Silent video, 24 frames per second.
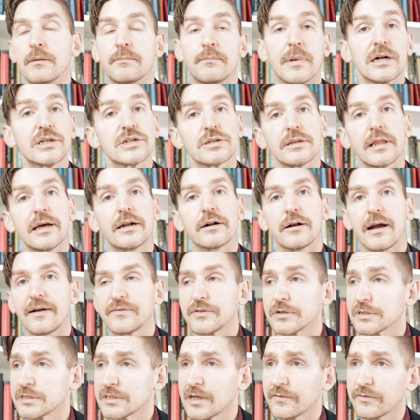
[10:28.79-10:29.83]
Much later,
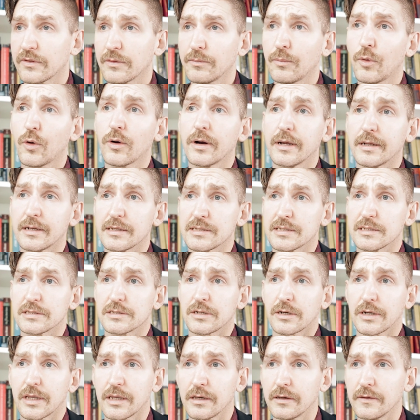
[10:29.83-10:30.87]
after several more
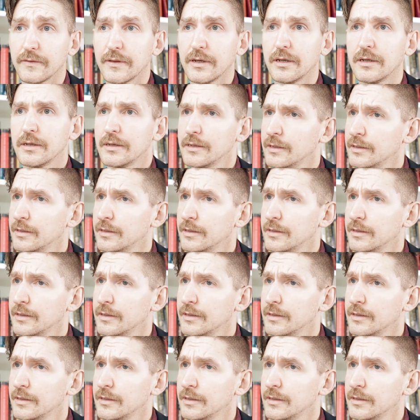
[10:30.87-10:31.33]
innocents are killed,